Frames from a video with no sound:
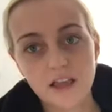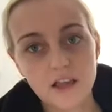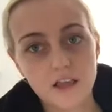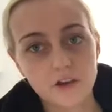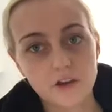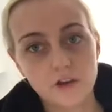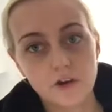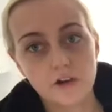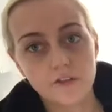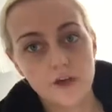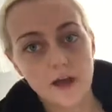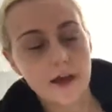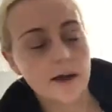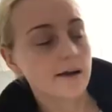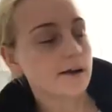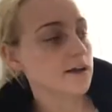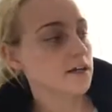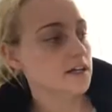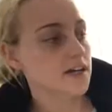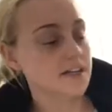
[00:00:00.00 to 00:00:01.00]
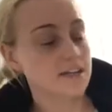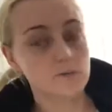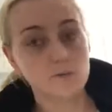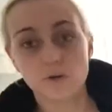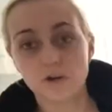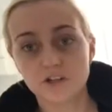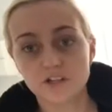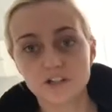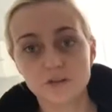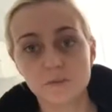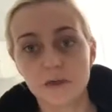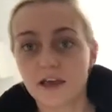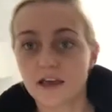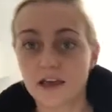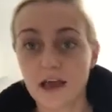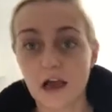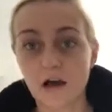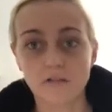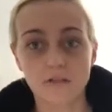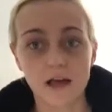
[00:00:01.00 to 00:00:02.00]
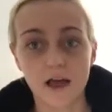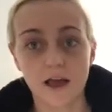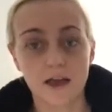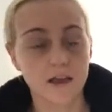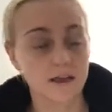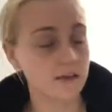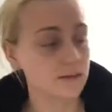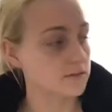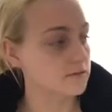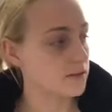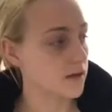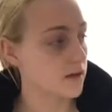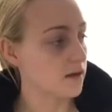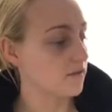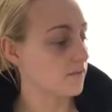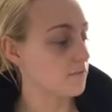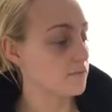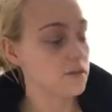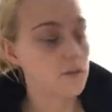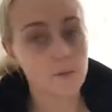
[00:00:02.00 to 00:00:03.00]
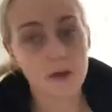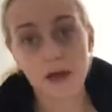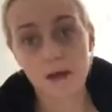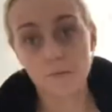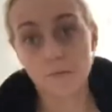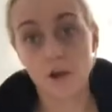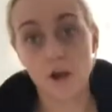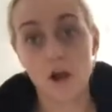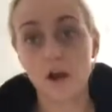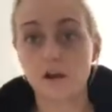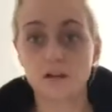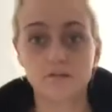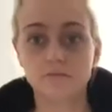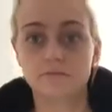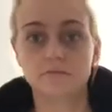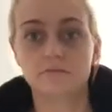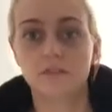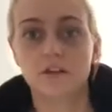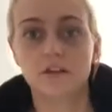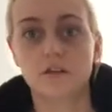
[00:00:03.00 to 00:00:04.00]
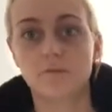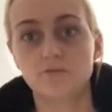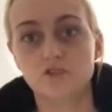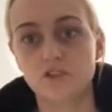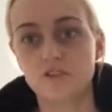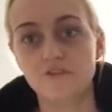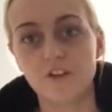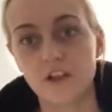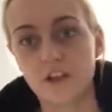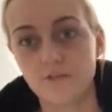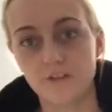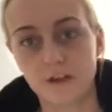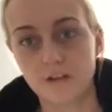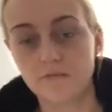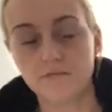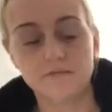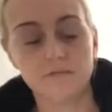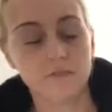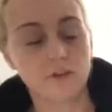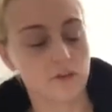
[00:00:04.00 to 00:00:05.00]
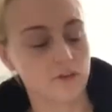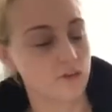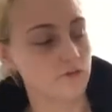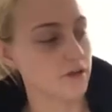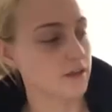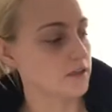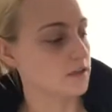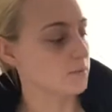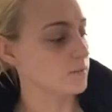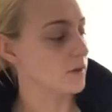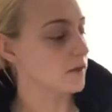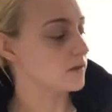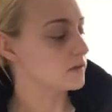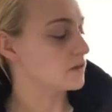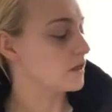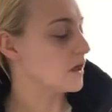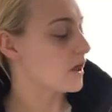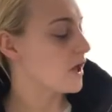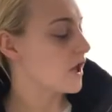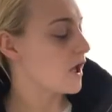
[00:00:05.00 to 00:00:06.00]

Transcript: let you know that. I didn't want to make out like so that I'm not, because I'm just following other recipes.